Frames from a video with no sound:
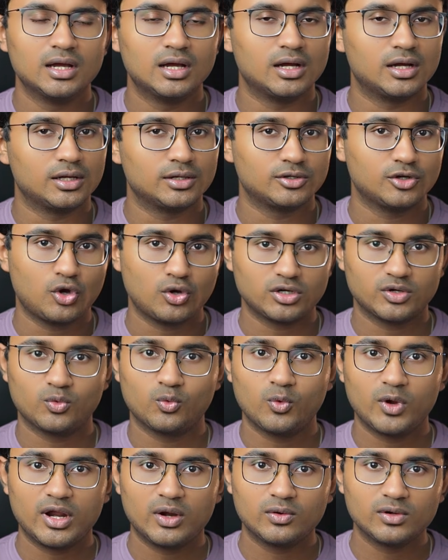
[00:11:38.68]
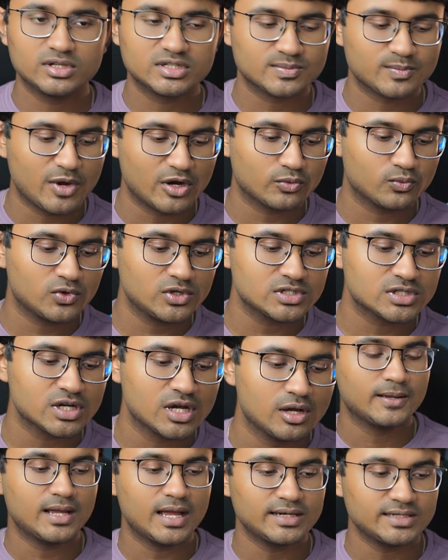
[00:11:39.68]
not a wearer smartwatch.
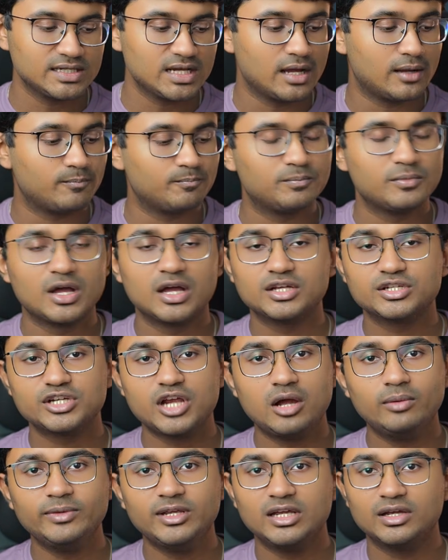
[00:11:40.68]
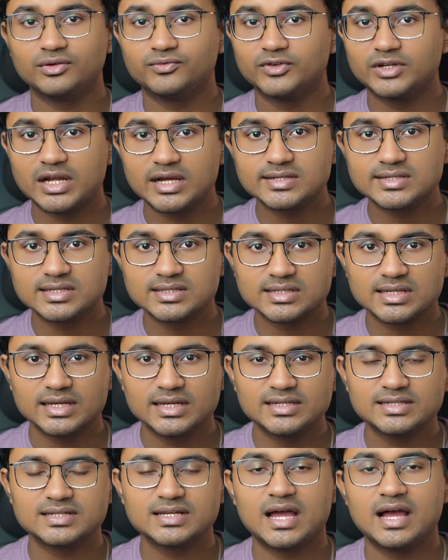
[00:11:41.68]
And yeah, Xiaomi advertises
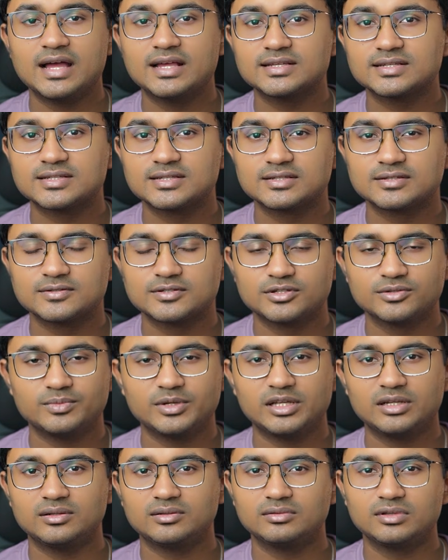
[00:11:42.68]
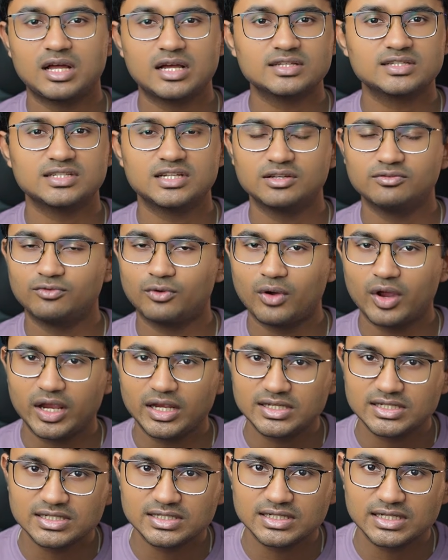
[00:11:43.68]
it as to be lasting for
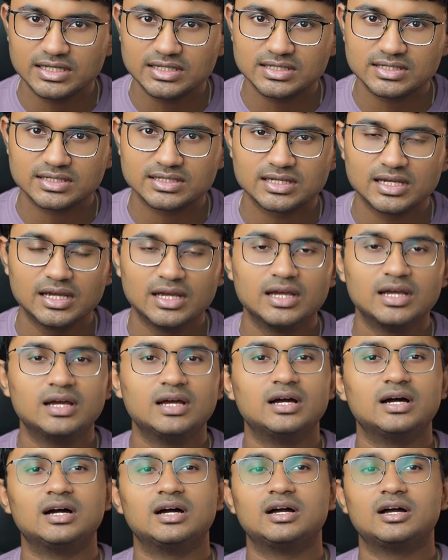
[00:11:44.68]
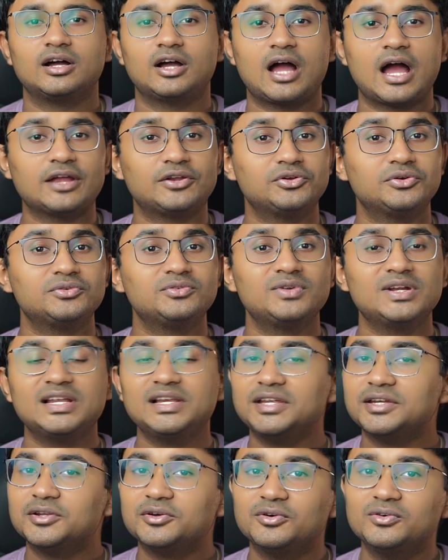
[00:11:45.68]
18 days. I don't
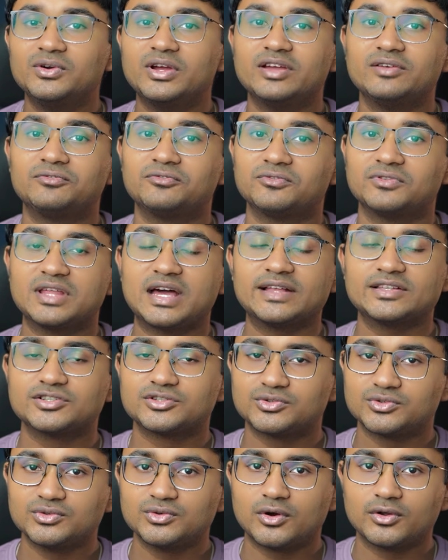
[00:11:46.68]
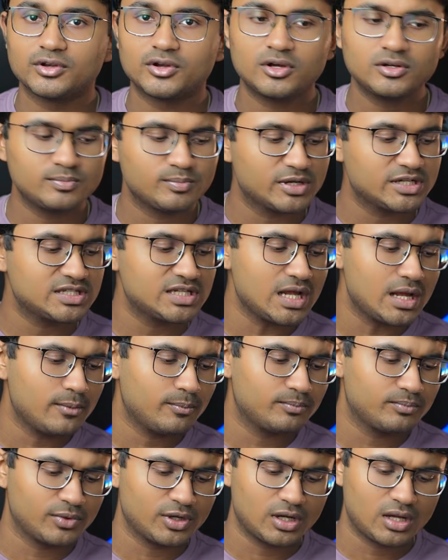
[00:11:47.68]
really know if that's true or not, but yeah,
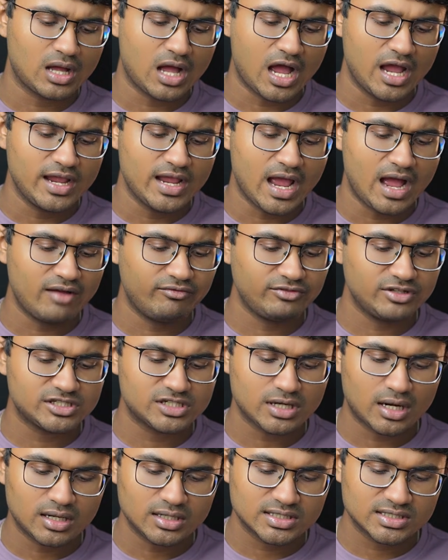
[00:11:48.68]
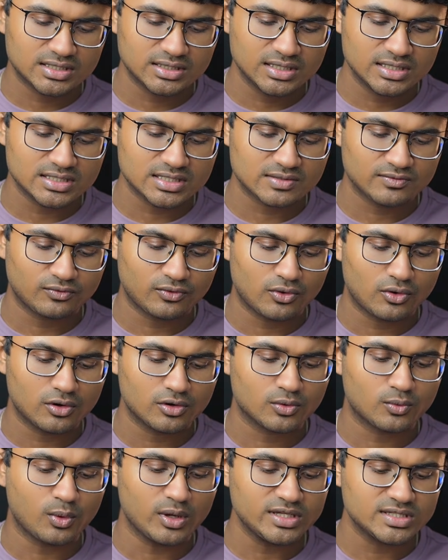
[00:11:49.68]
I haven't charged this
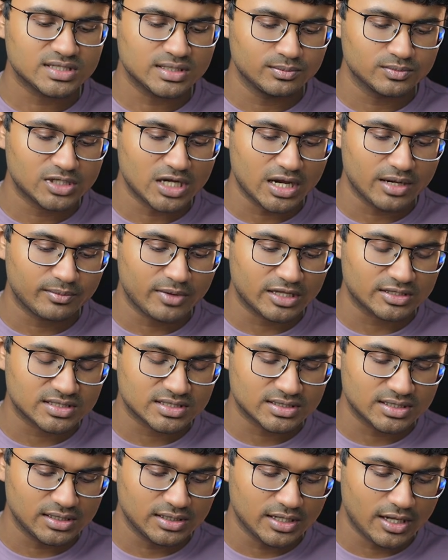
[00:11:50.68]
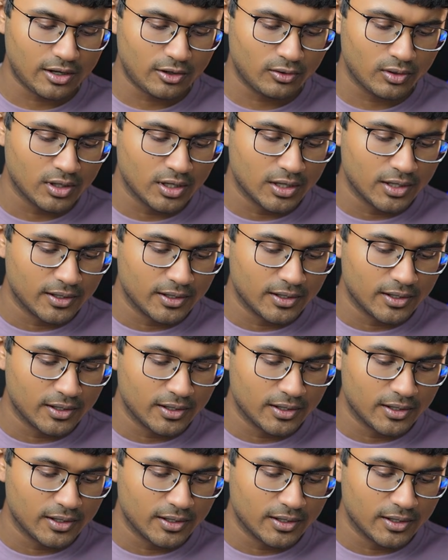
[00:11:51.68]
for quite some time, and still now